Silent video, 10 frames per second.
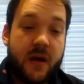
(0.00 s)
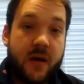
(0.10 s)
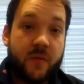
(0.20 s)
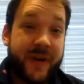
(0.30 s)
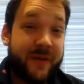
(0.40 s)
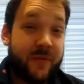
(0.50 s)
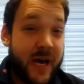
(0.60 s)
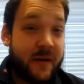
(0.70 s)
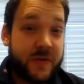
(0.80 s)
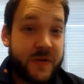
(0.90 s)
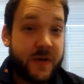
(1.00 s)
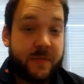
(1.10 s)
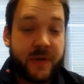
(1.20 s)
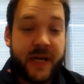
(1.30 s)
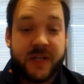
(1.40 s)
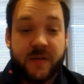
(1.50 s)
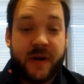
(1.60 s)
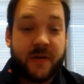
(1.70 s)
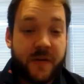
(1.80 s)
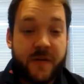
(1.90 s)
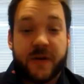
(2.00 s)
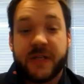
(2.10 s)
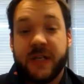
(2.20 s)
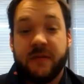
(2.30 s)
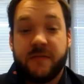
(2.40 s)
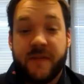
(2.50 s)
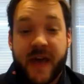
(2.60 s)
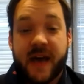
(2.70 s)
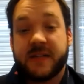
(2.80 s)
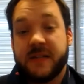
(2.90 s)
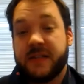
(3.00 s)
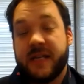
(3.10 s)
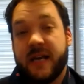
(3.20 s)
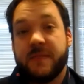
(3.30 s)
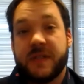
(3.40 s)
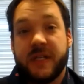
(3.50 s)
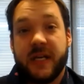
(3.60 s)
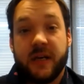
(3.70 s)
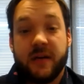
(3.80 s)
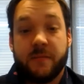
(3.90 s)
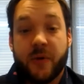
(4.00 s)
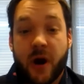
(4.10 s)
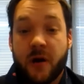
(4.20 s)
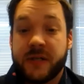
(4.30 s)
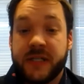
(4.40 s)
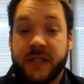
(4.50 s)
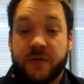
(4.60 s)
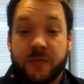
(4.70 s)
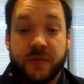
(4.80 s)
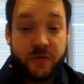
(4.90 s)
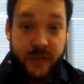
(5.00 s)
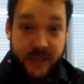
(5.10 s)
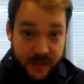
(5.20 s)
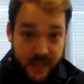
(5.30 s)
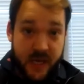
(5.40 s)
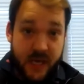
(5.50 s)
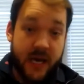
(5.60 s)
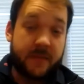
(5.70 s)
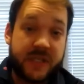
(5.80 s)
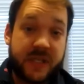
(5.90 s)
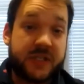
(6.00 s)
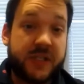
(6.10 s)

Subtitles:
We were able to plant around 30,000 stems in priority tributaries, such as